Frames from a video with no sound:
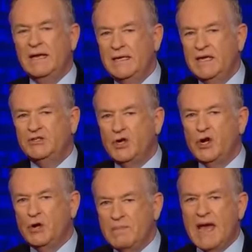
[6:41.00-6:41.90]
in his
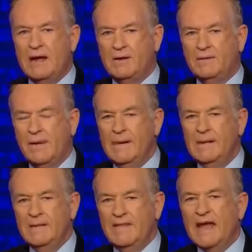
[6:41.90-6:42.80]
or her manner,
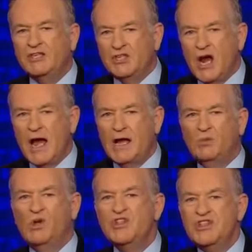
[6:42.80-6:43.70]
that
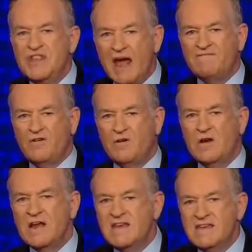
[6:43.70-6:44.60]
child will never
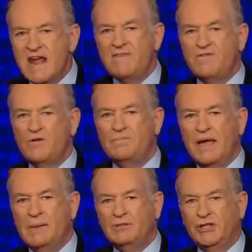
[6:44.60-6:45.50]

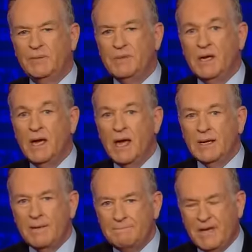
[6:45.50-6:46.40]
be able to
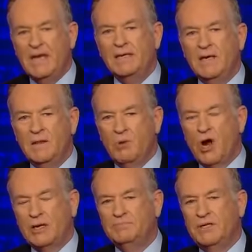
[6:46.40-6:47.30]
compete in the
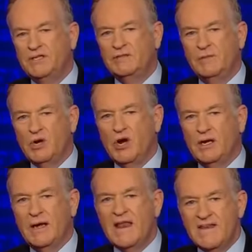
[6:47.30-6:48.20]
marketplace of
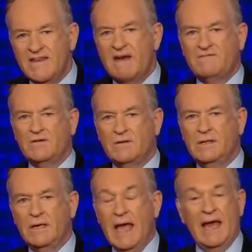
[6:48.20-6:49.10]
America. Never.
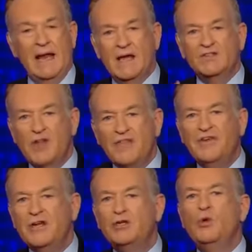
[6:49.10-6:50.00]
And it has
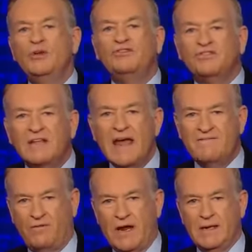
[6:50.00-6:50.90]
nothing to do with
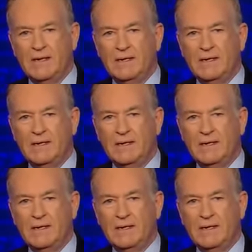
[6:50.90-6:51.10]
slavery.